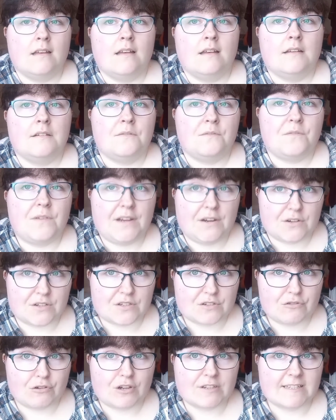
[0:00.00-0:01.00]
fingers
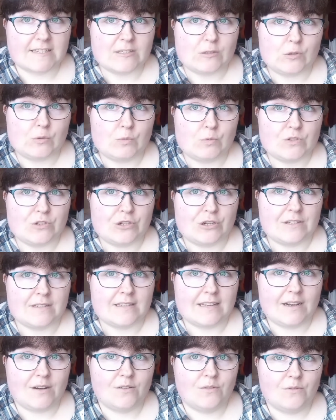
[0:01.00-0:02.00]
crossed this all turns
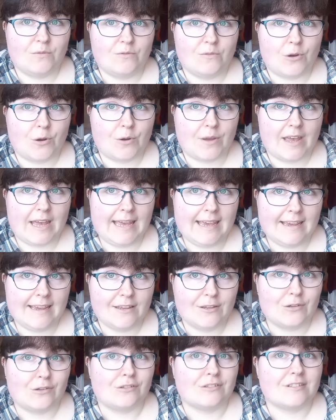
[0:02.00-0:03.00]
out okay.
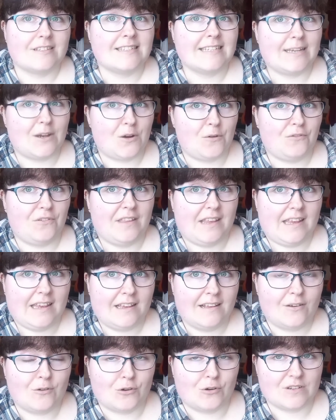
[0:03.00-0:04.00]
You'll see over the
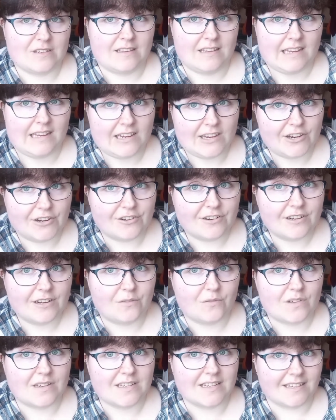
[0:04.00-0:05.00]
course of the year if it
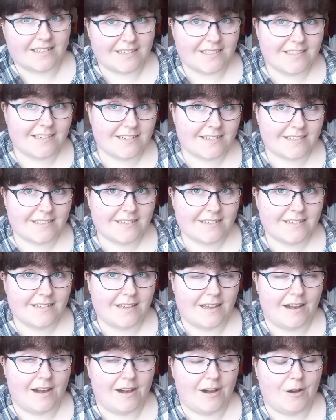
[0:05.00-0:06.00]
doesn't.
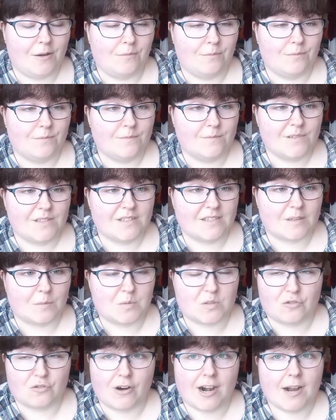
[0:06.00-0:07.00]
Subscribe at